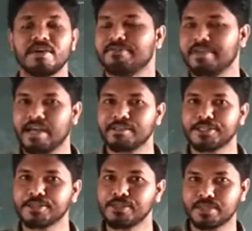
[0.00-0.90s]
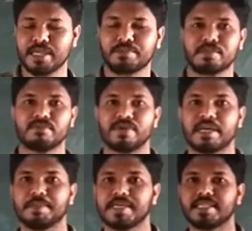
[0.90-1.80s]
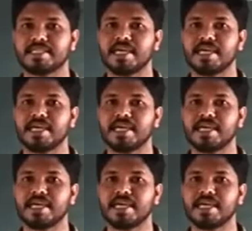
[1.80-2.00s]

we have two types of fibers. They